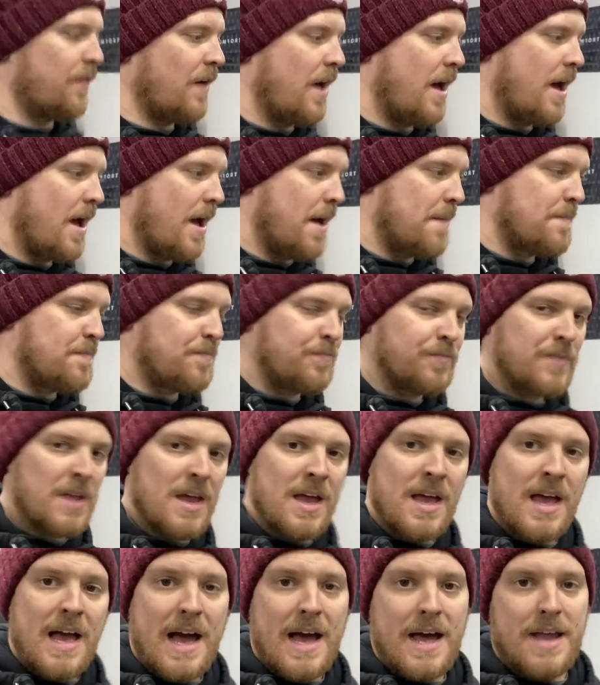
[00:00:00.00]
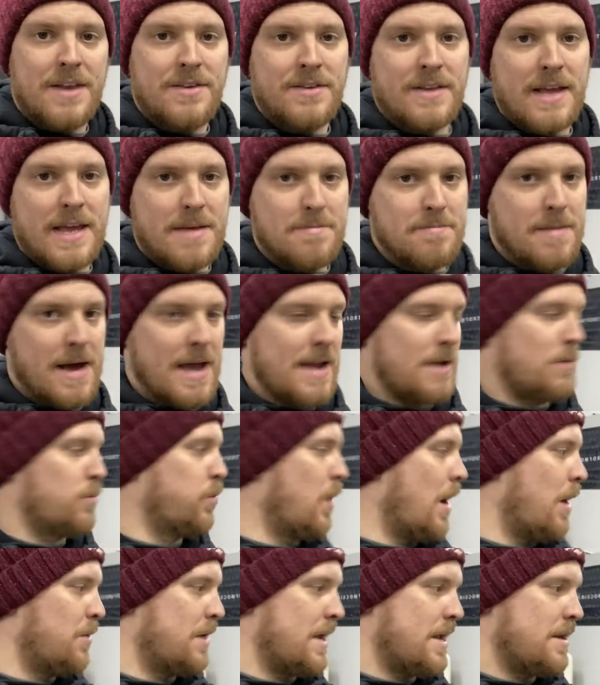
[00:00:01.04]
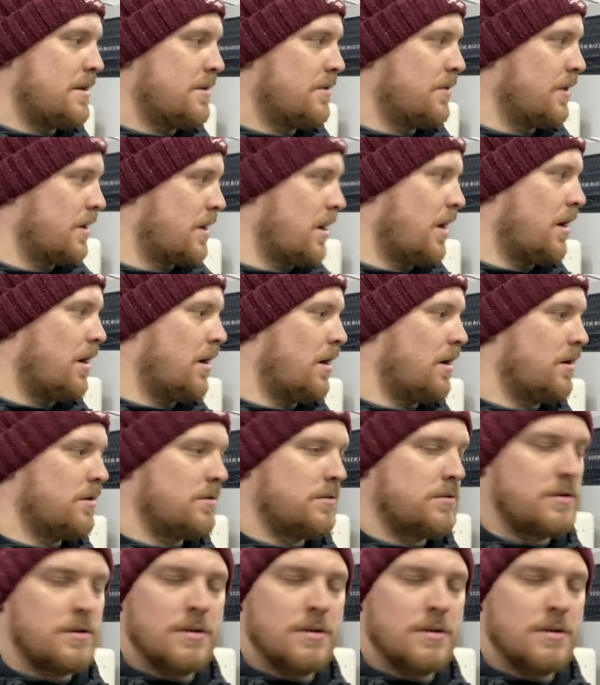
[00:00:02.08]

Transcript: and it made welding the car